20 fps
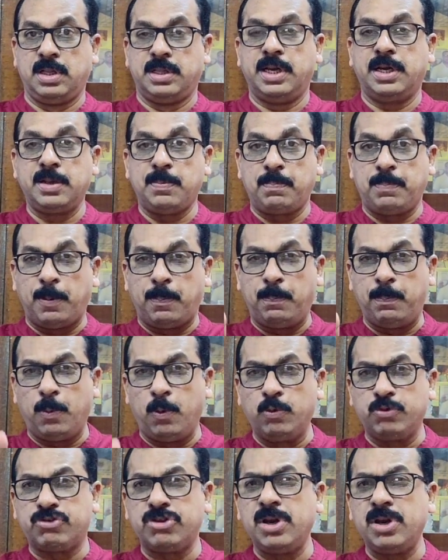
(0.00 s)
That a
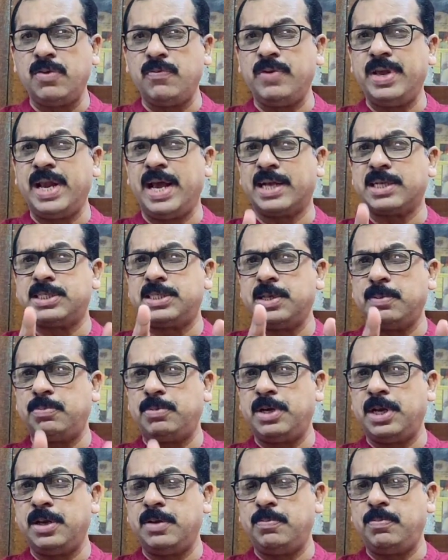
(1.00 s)
proposal when
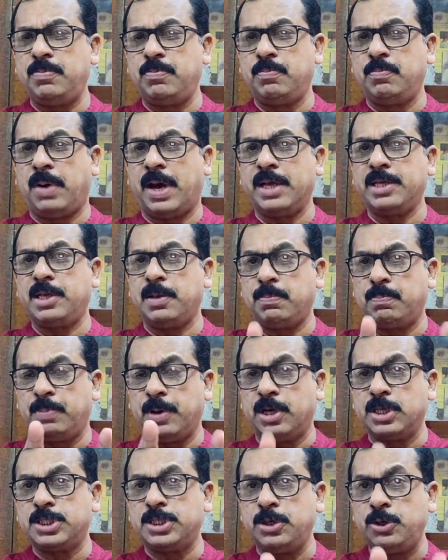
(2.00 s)
accepted by the
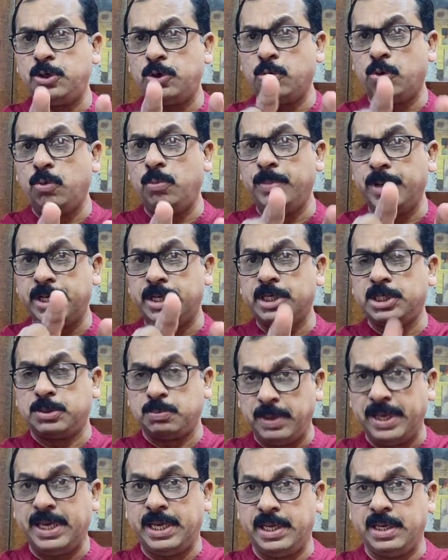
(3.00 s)
person to whom it
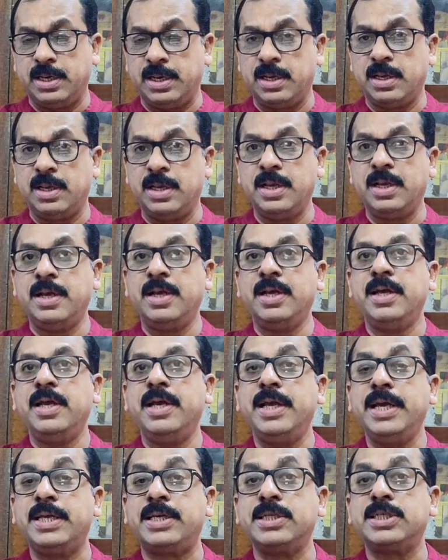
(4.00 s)
is made,
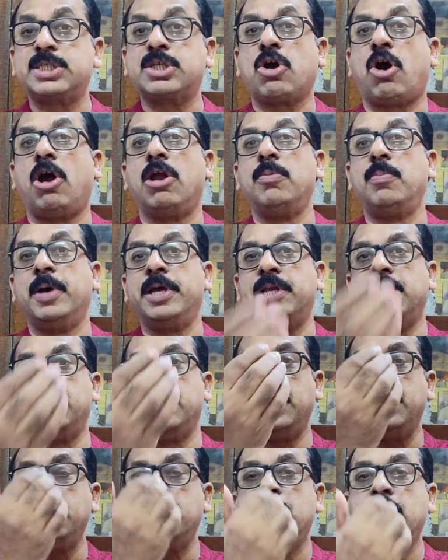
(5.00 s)
it is called by the
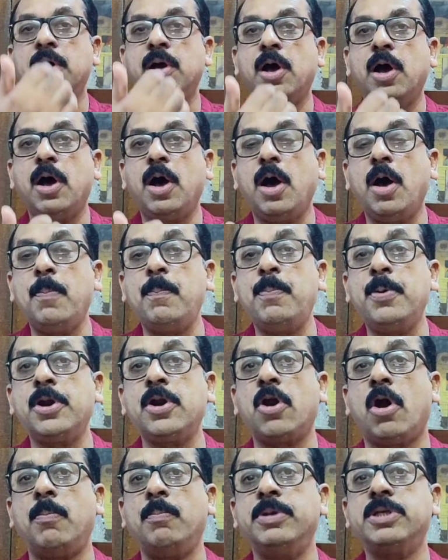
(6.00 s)
name a
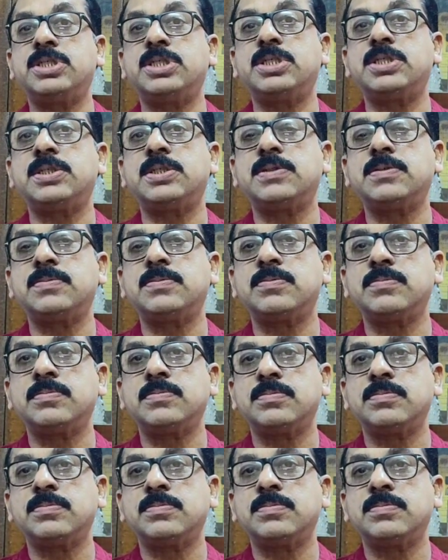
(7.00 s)
promise.